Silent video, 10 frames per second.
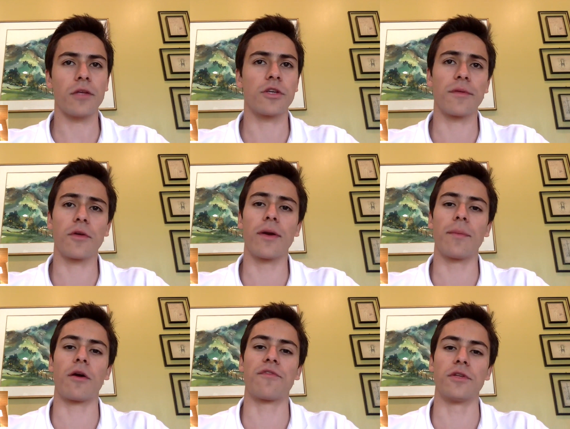something really
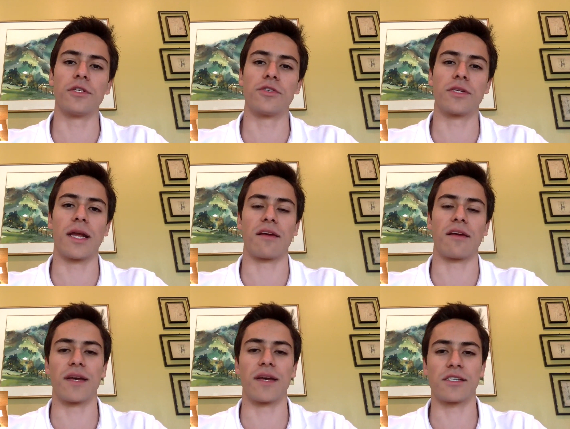powerful, is using like
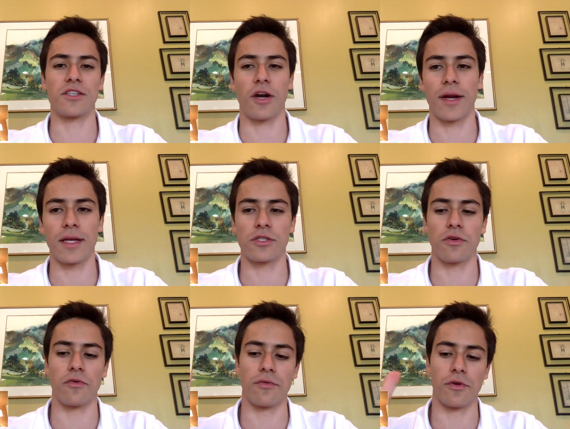flex targeting.
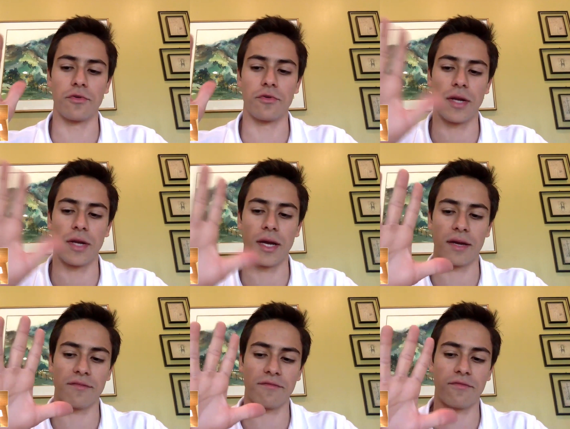So you would do like
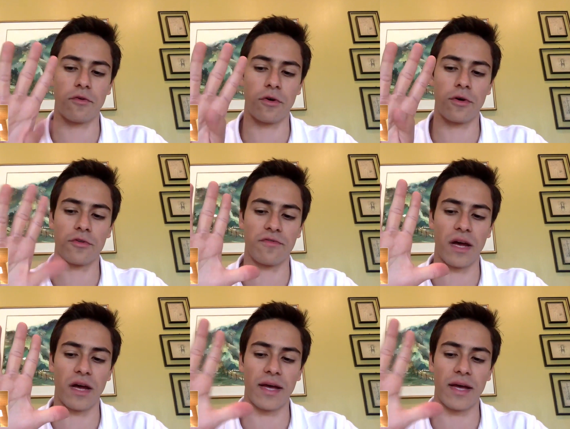4 to
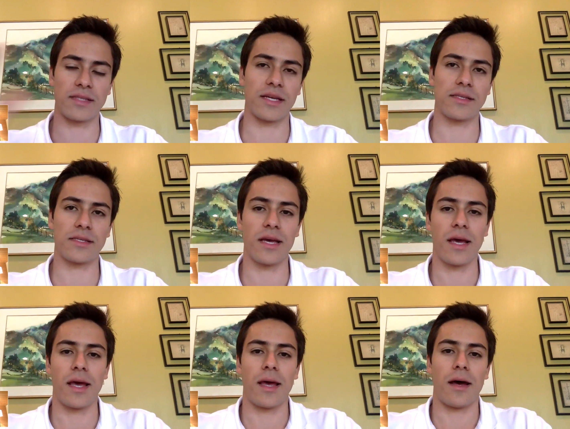5 ad sets.
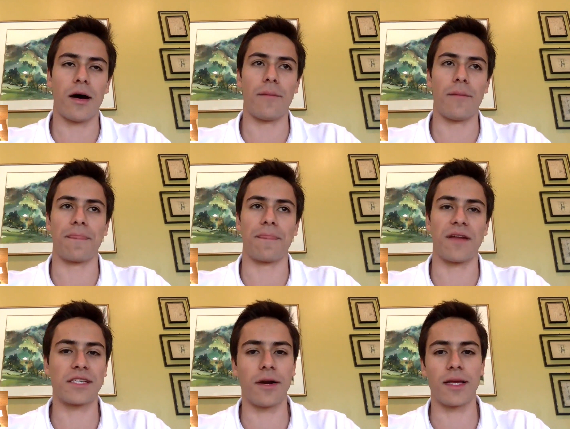
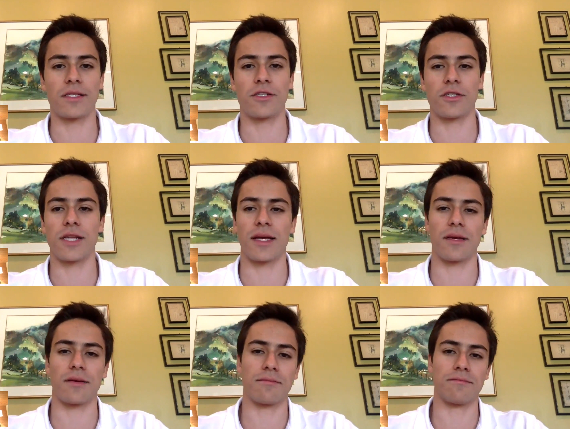Flex targeting is
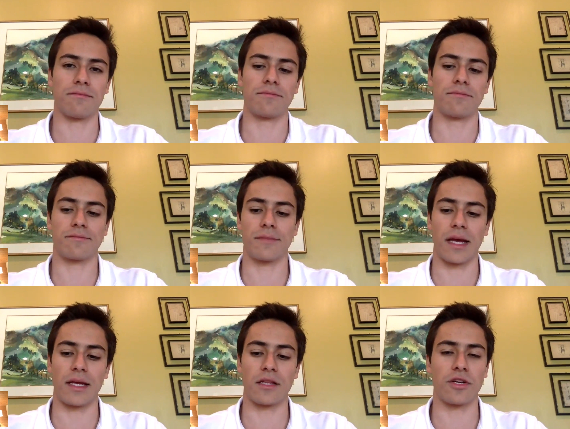just like
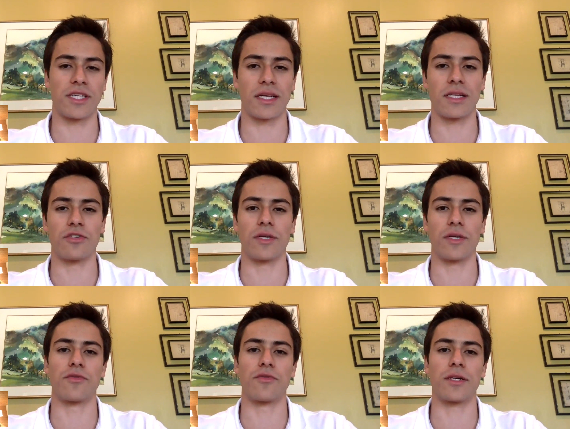intersecting two
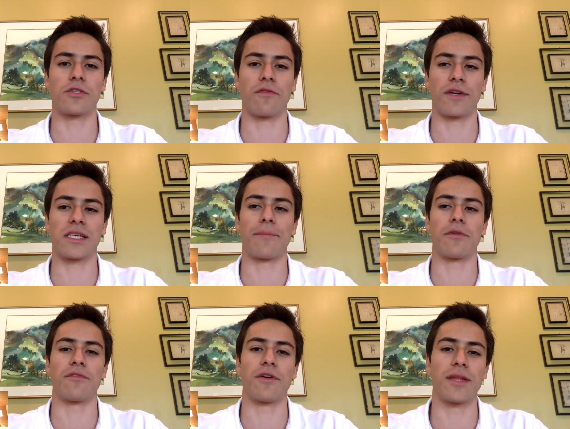interests. So for example,
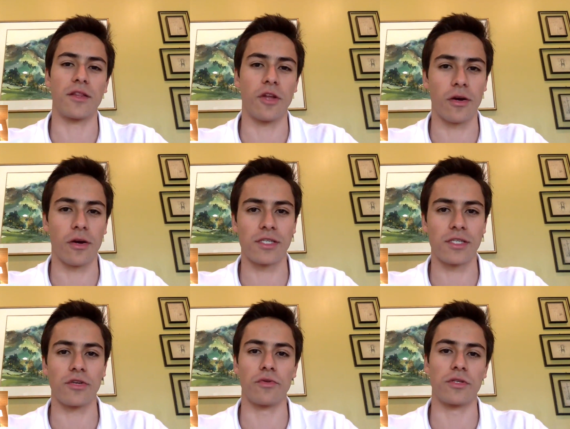if you're in the dog niche,
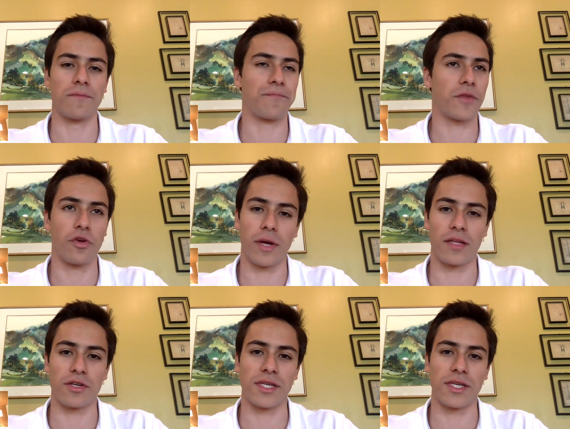you can
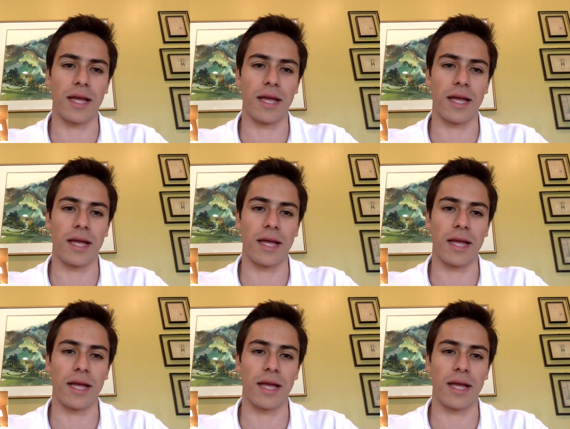intersect